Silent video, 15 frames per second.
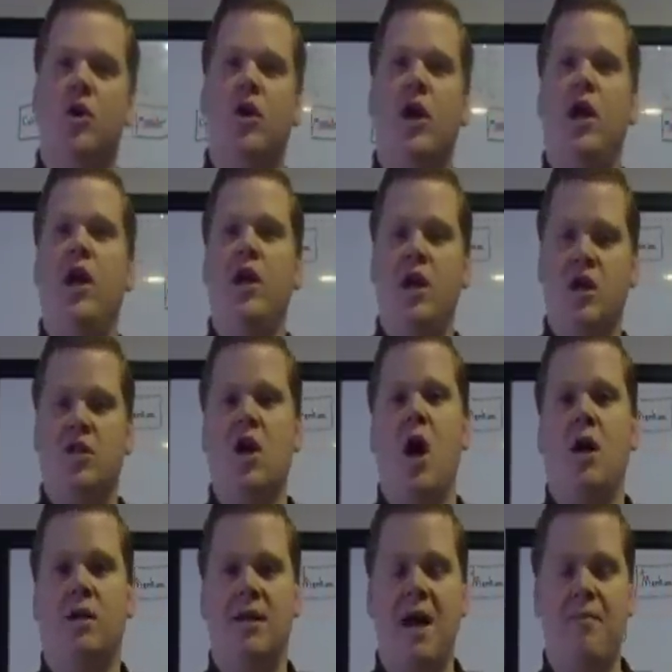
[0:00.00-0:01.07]
and
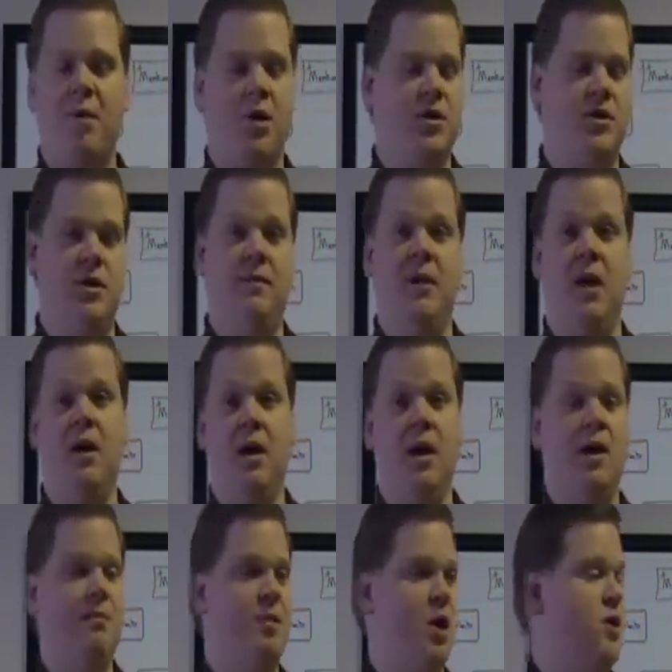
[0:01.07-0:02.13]
talk to that person
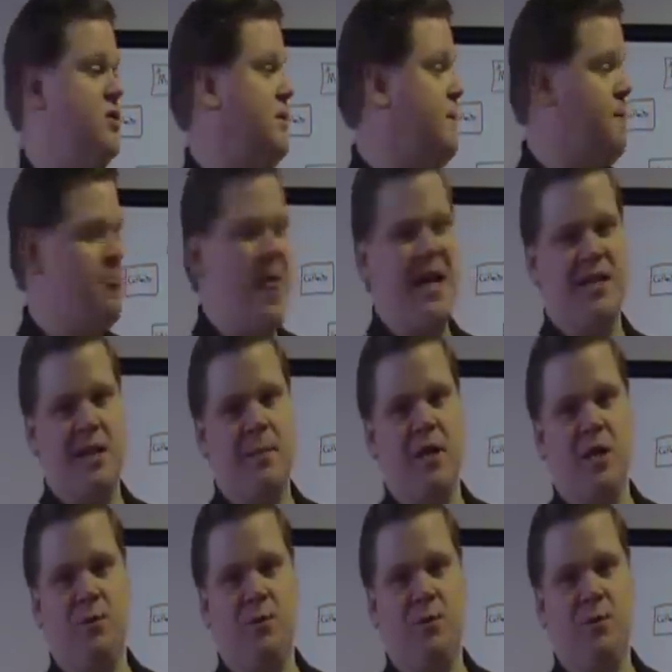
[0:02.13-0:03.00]
in person. Now, some of these